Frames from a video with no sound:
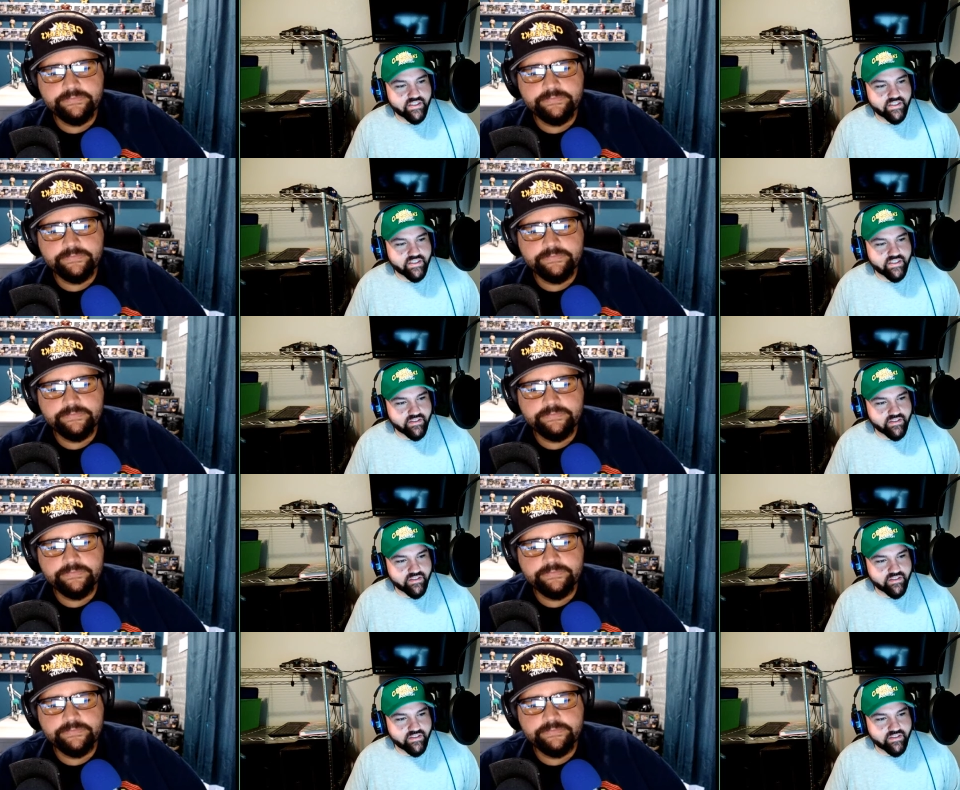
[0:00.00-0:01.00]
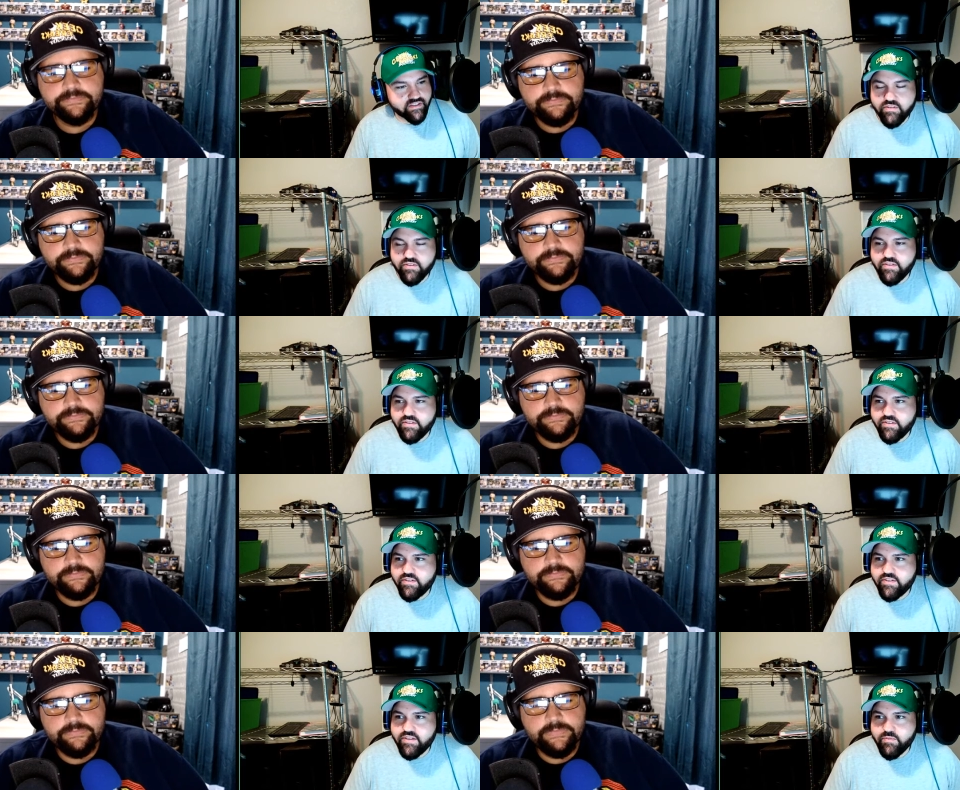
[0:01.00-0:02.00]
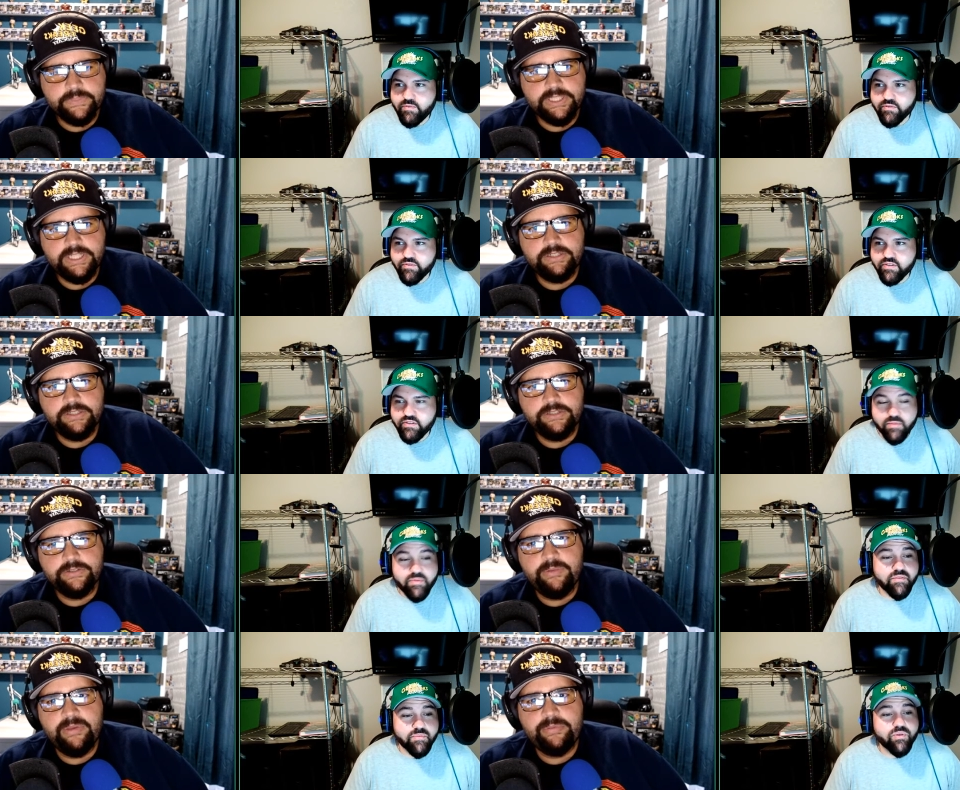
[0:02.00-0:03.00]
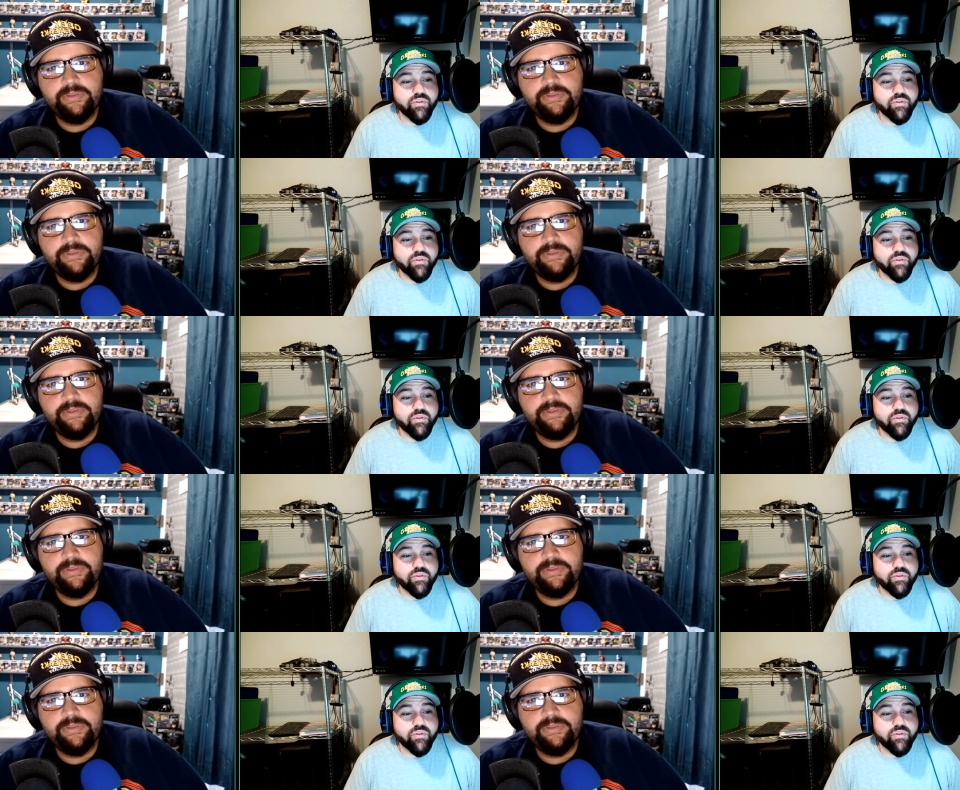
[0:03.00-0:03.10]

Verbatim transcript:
Speaker 1: and stuff, but it'd be cool. I don't know. I mean, that'd be cool.